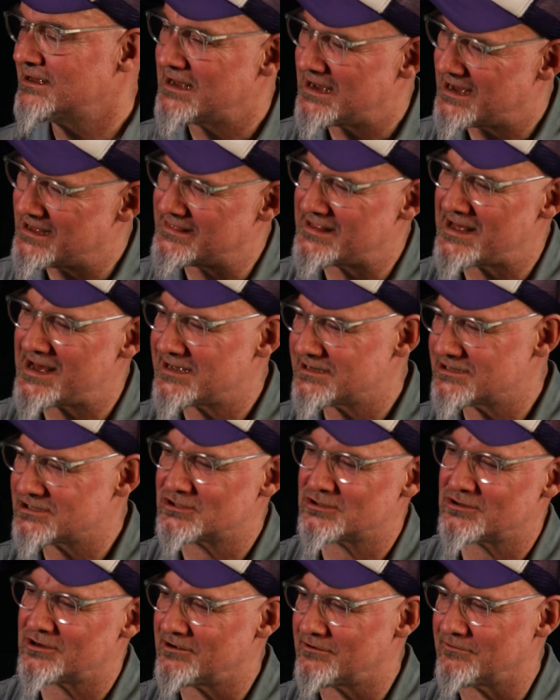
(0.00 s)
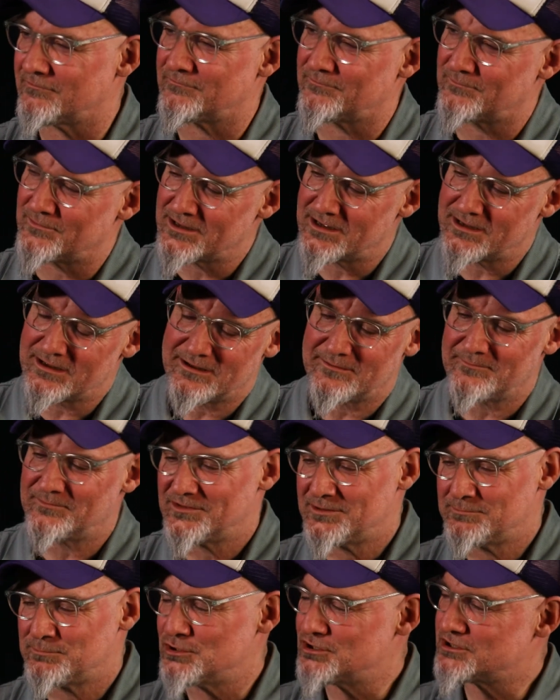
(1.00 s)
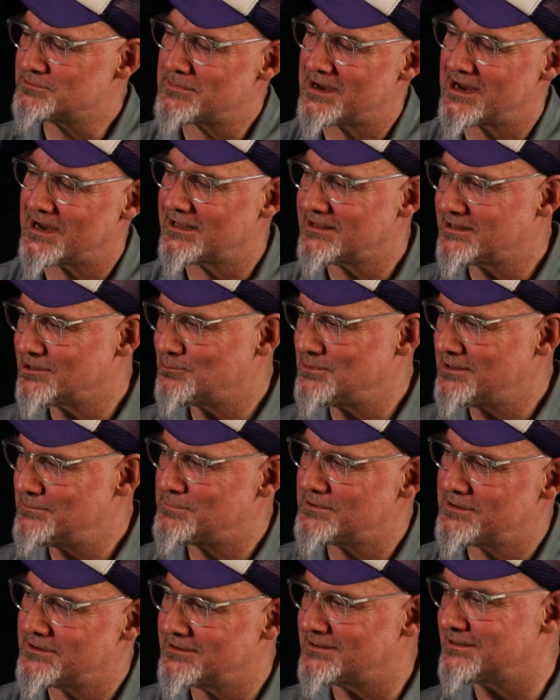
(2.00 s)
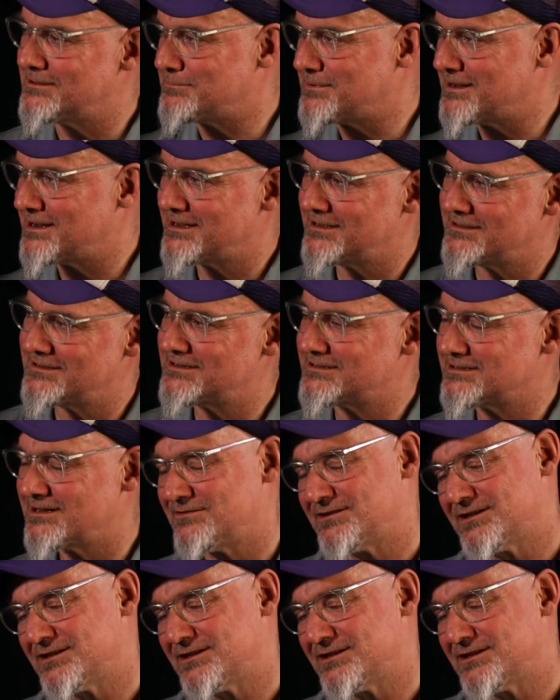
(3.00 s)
And that sort of pushed my hand a wee bit in the band and stuff.